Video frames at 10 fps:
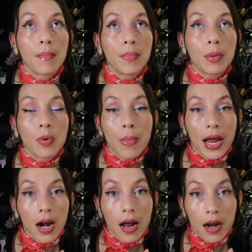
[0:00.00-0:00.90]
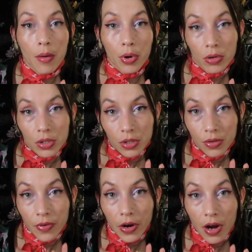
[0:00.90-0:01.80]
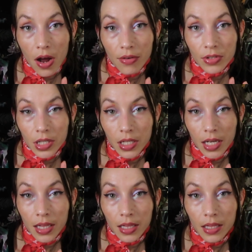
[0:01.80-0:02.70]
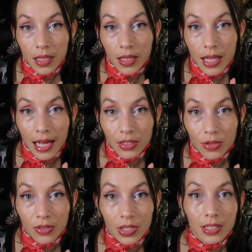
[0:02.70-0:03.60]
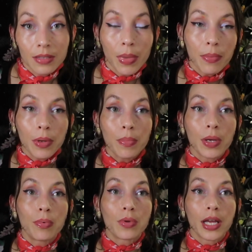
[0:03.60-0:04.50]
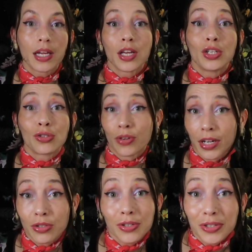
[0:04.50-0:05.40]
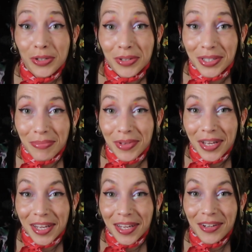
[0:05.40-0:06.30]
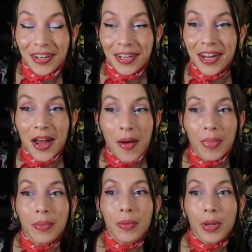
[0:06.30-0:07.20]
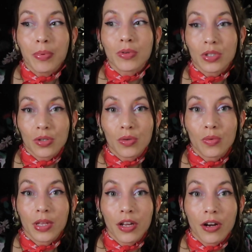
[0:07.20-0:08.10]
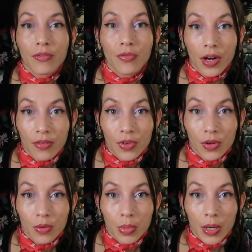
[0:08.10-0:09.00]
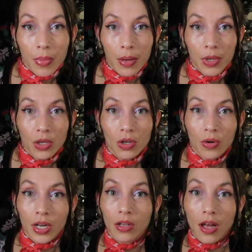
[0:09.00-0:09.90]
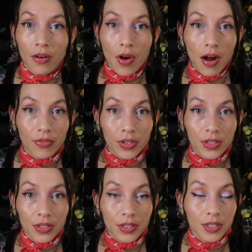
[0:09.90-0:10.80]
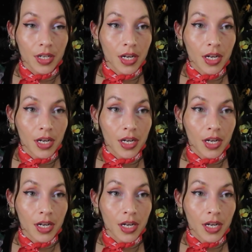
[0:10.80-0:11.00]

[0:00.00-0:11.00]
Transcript: people might not approach you very often in that sort of sense. Maybe people, like, strangers do or something, or maybe people do when they're in front of you, but maybe you don't get a lot of offers